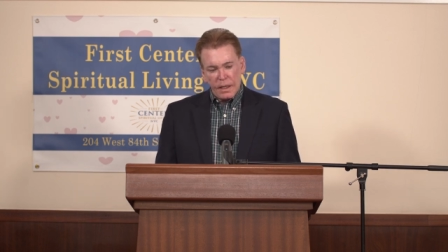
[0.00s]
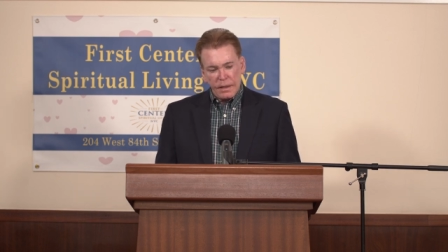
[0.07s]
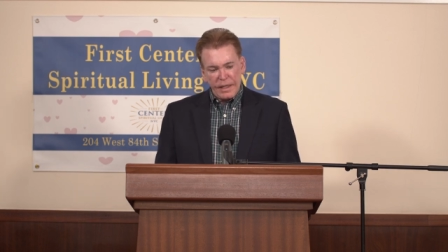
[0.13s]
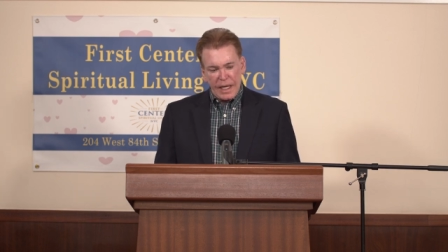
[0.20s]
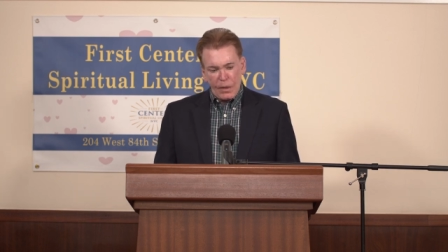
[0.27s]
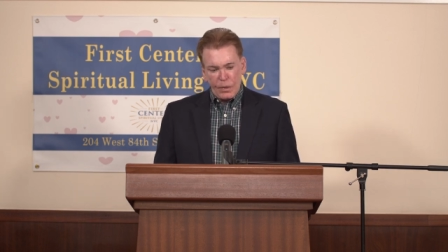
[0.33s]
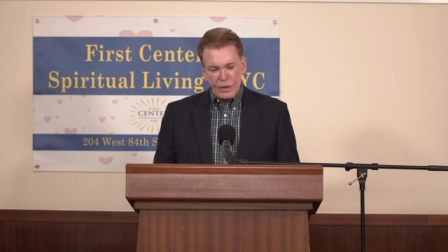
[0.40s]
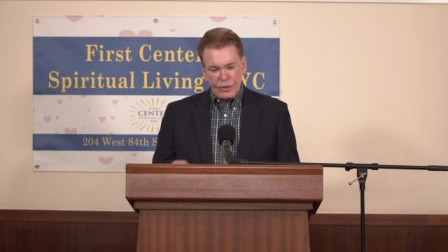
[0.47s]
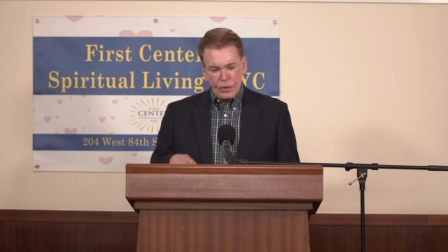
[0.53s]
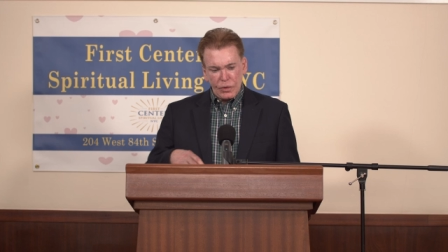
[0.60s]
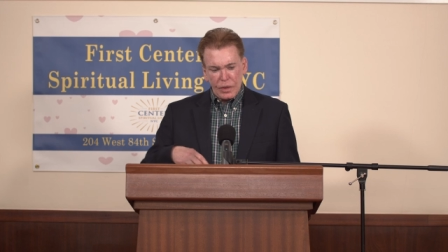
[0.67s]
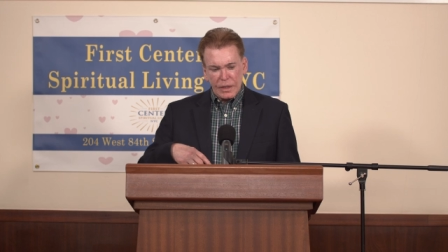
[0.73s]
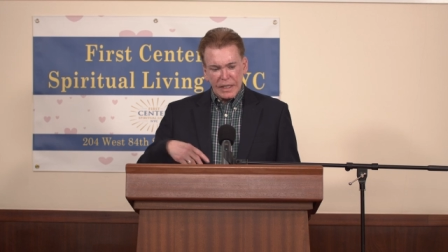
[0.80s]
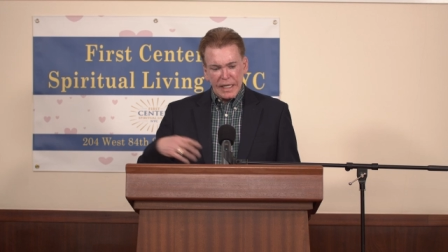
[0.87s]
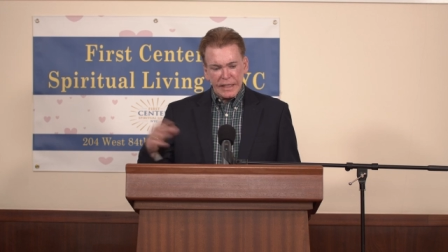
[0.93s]
not what you
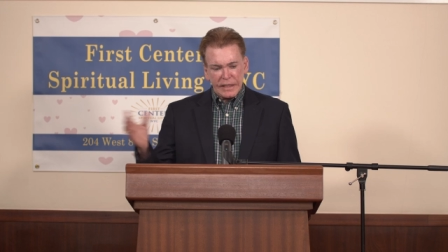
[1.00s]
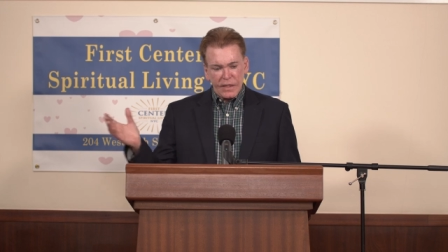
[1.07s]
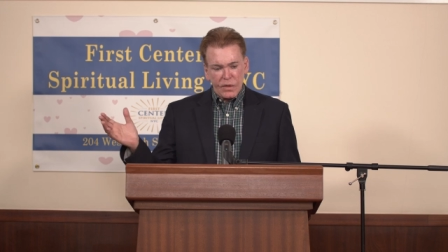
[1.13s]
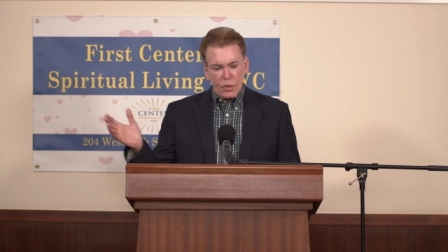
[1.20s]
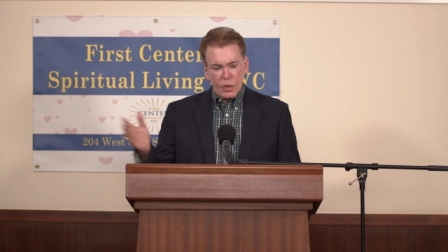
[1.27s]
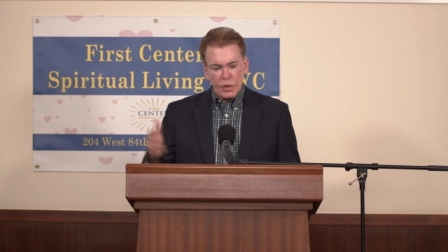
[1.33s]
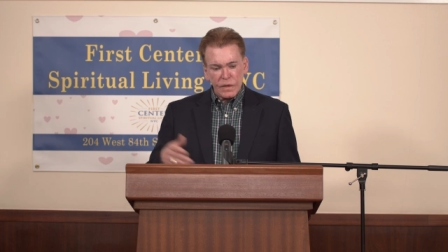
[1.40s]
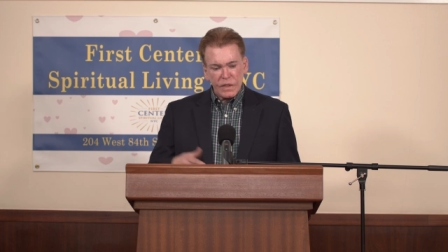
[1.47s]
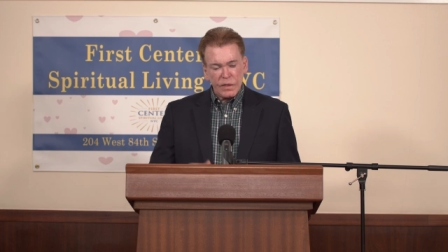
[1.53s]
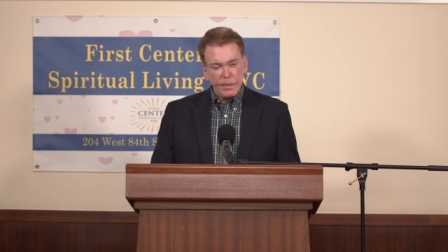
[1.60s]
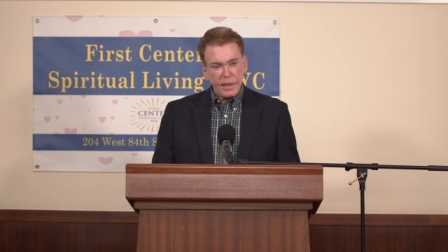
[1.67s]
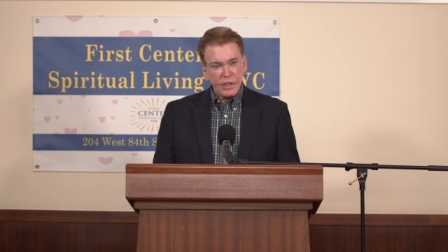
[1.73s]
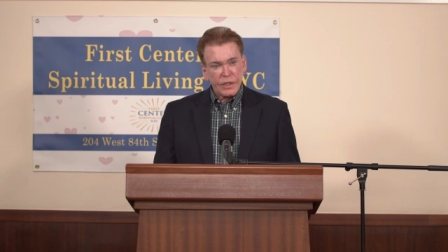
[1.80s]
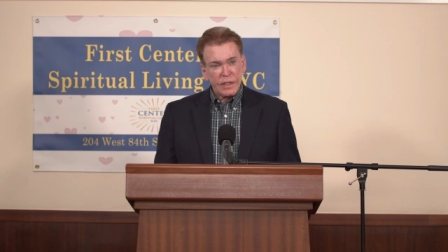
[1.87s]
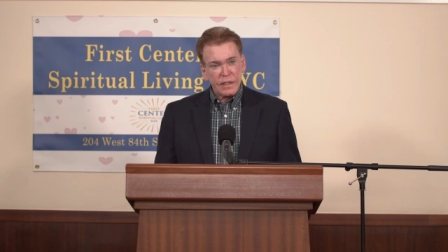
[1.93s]
look like to the world so
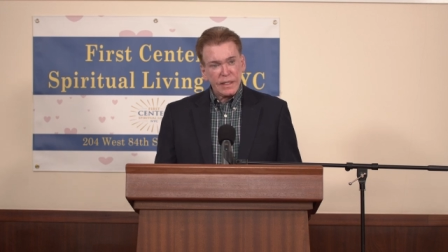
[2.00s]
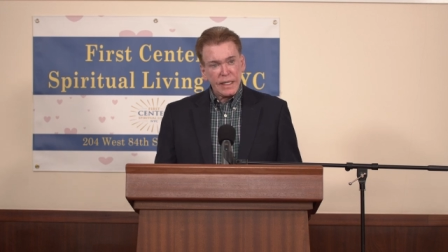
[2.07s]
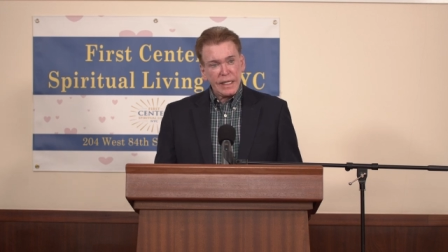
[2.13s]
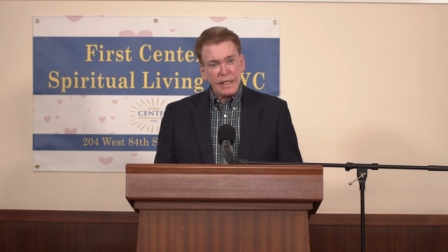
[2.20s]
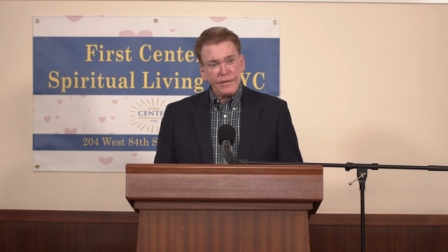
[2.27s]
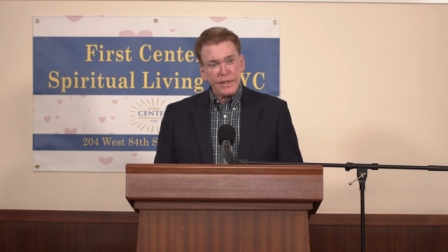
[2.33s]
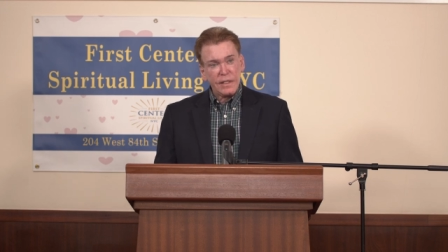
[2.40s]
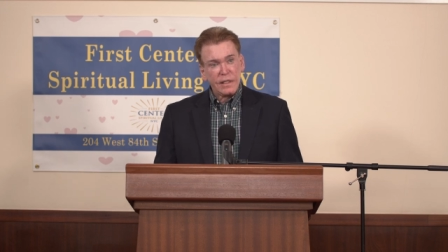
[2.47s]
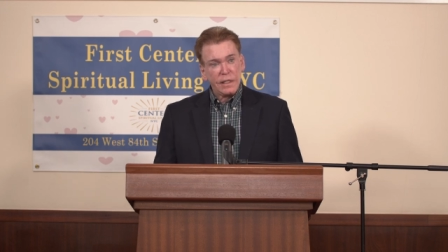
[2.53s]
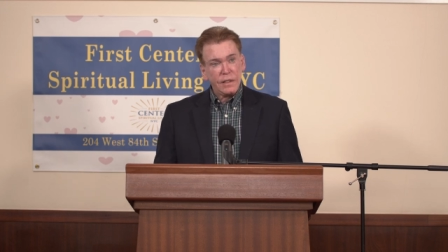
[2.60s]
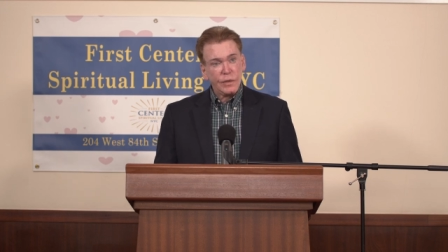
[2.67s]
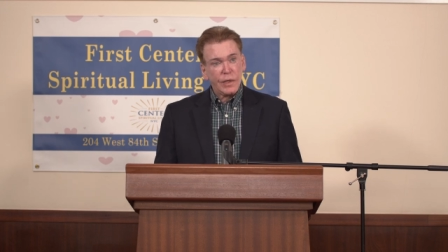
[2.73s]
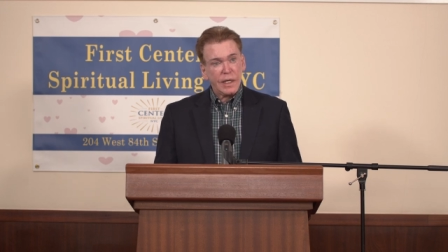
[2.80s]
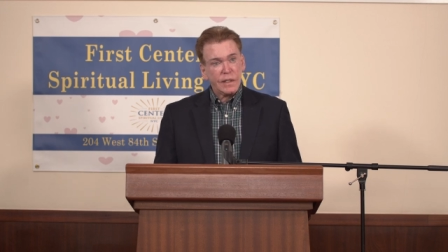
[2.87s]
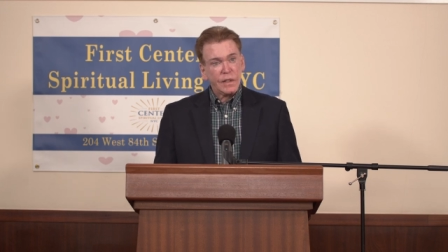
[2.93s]
much, because any of us can
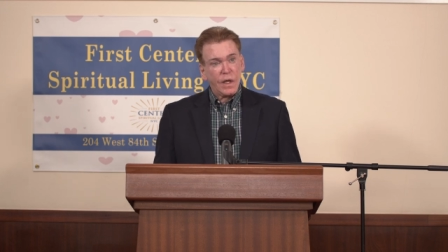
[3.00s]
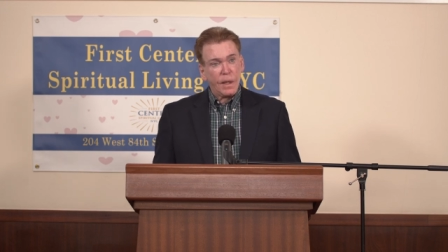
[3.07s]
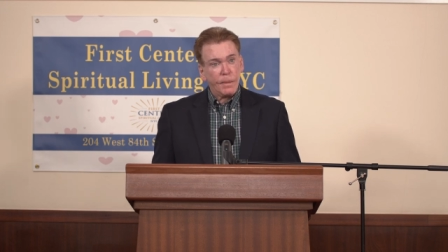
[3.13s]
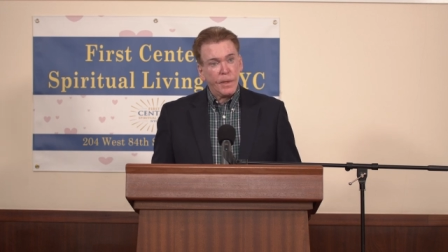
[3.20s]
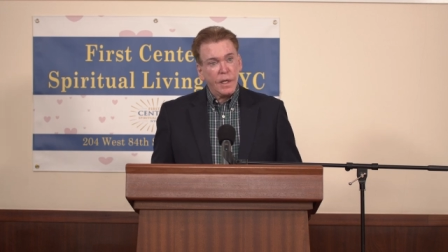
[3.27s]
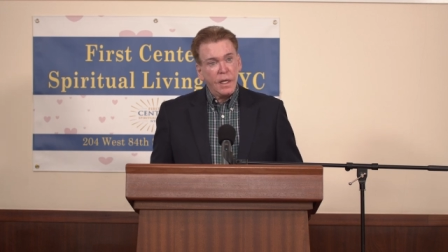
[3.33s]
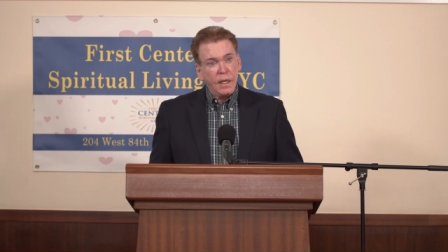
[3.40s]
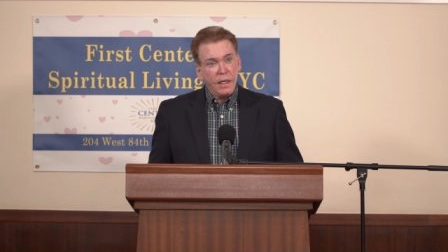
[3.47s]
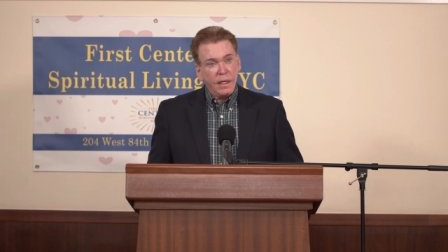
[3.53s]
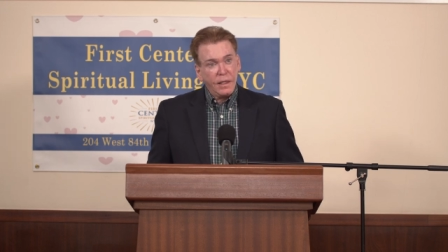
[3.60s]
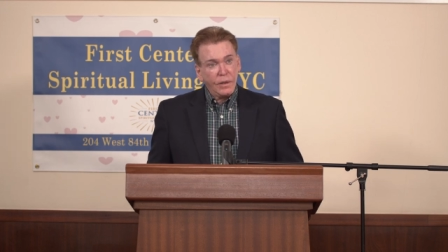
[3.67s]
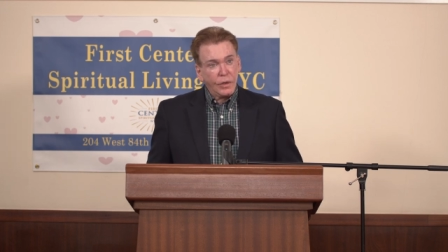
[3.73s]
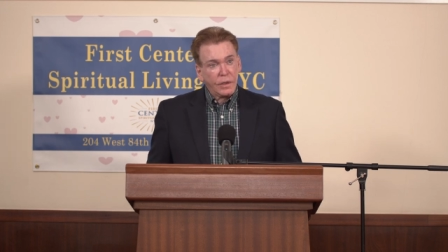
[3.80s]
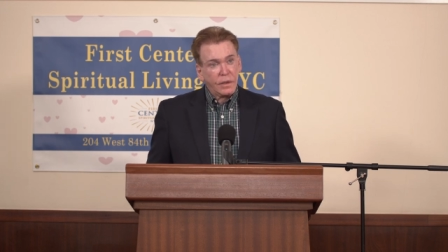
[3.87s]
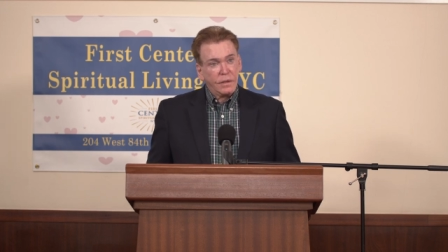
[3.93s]
dress up and
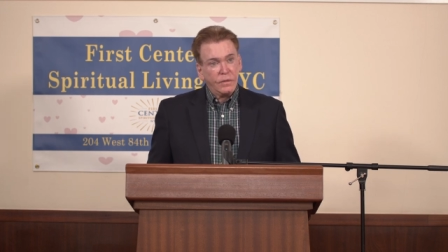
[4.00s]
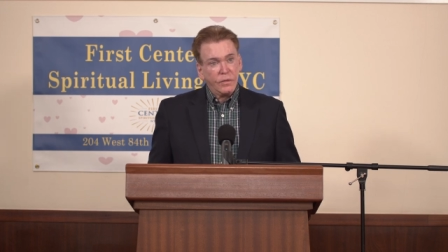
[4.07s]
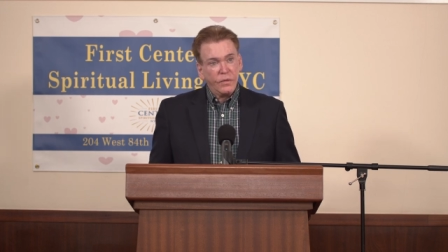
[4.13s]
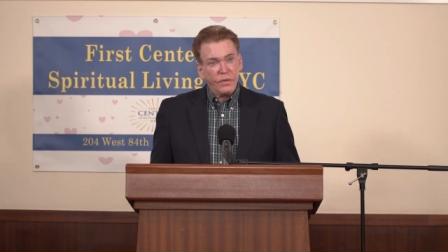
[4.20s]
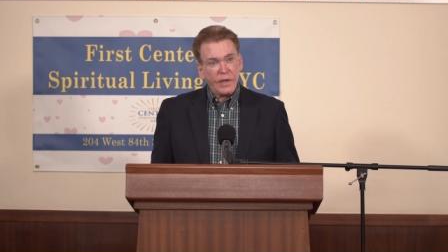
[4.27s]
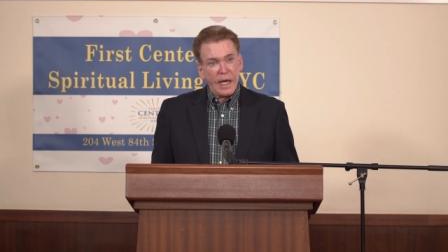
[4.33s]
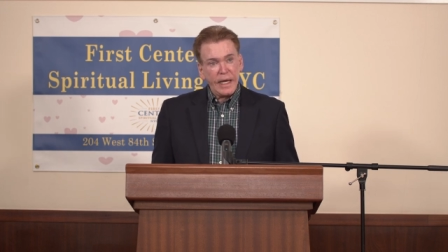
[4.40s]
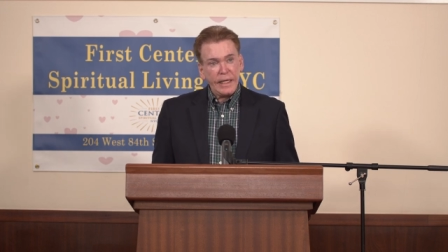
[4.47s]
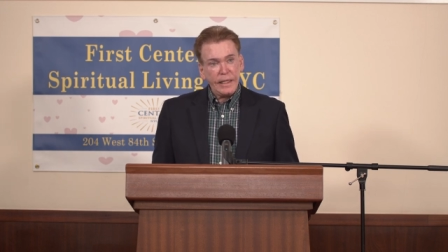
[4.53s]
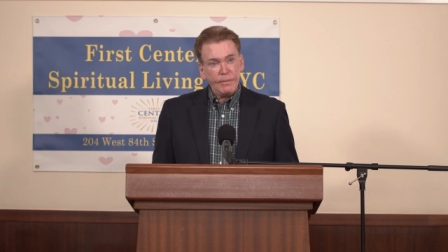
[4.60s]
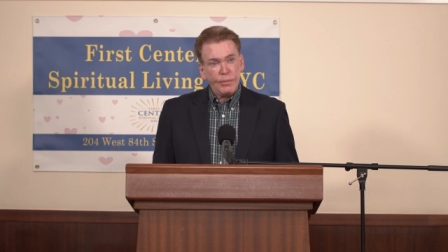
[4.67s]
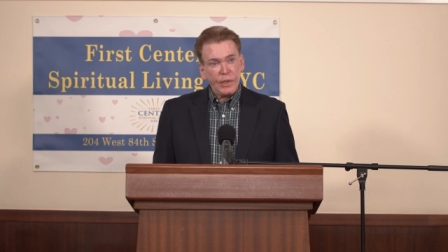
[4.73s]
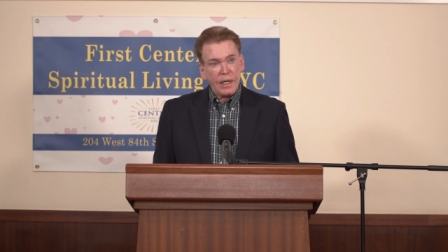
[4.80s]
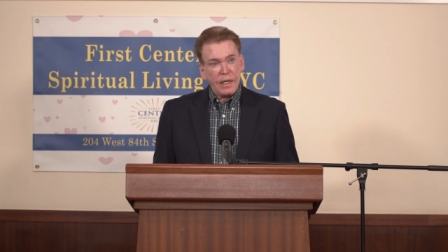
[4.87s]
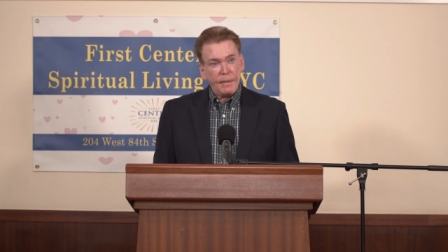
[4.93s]
look fine and
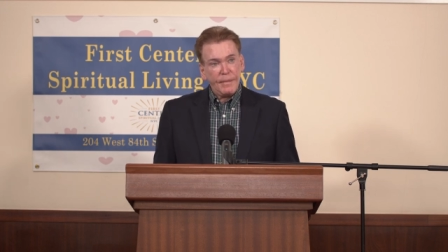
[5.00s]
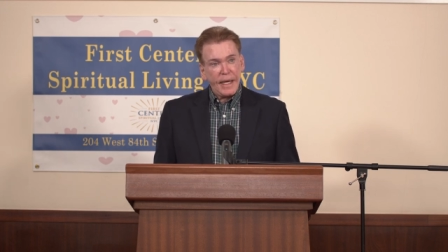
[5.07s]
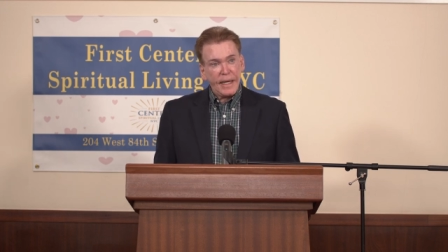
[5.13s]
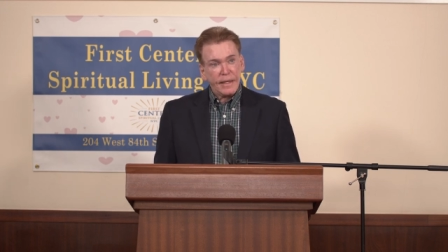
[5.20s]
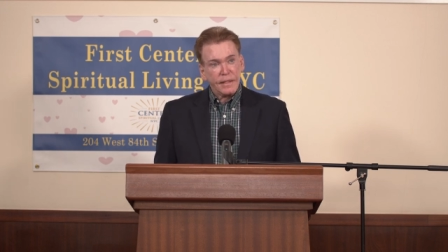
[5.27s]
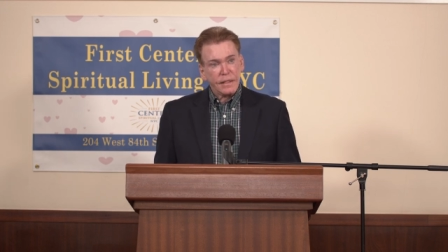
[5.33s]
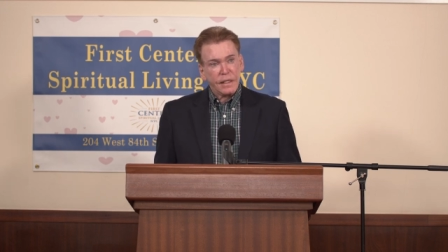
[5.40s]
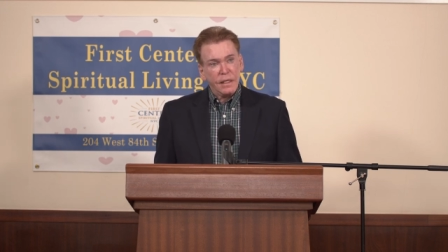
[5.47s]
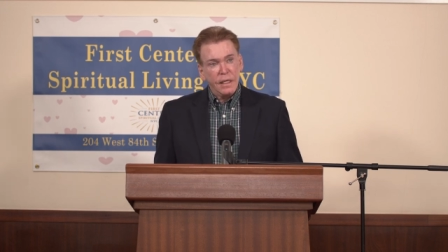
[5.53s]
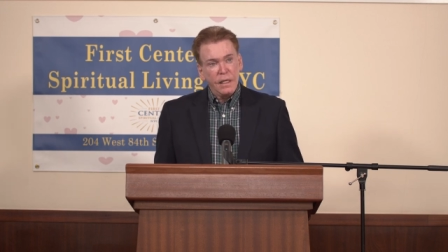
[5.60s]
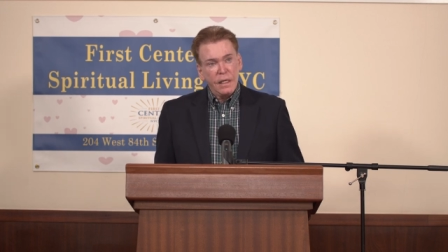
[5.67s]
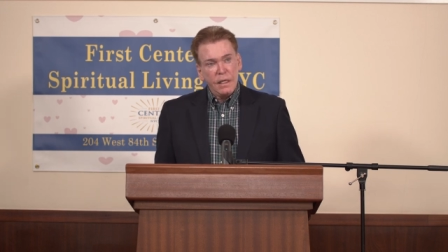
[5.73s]
put on a mask.